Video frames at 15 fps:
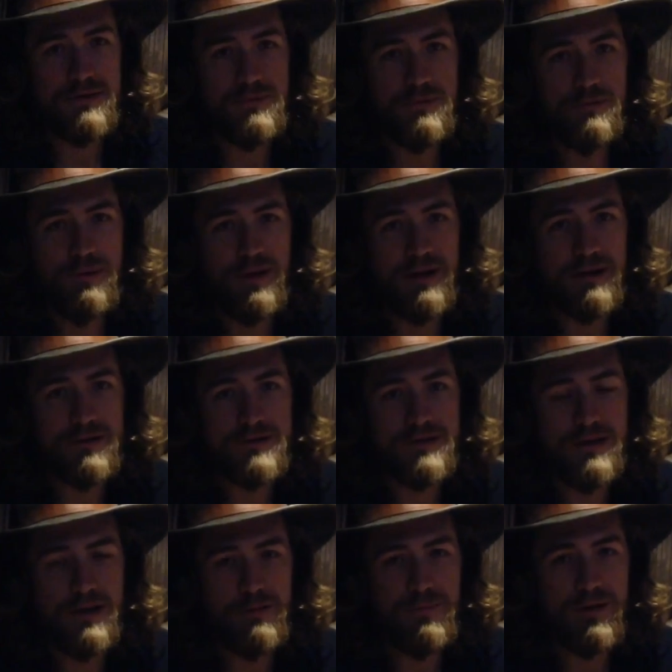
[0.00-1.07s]
wood panels. She
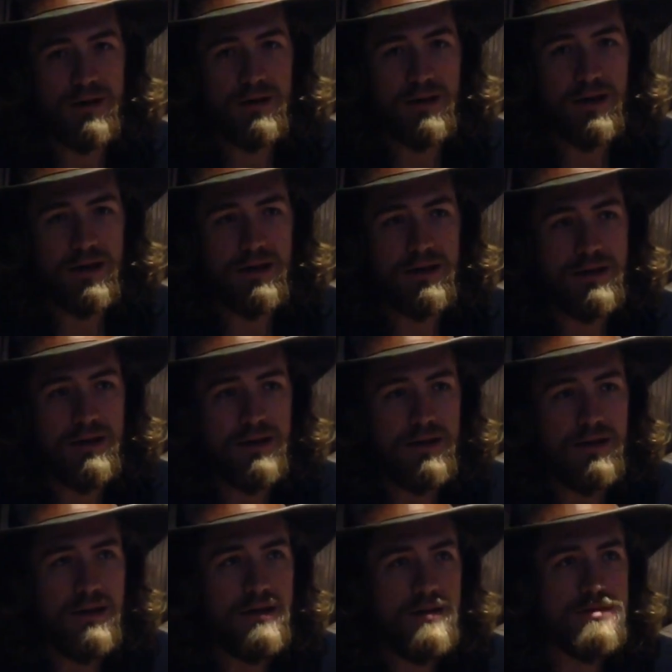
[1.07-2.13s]
helped me out a lot.
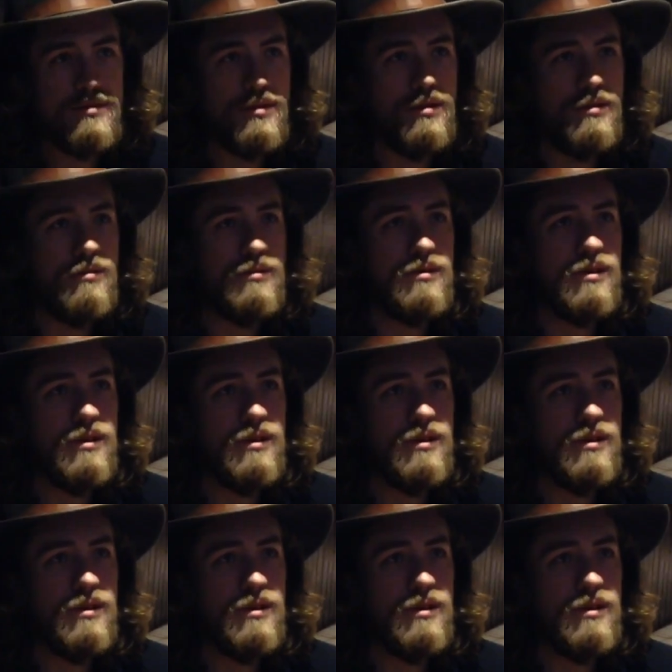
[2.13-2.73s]
So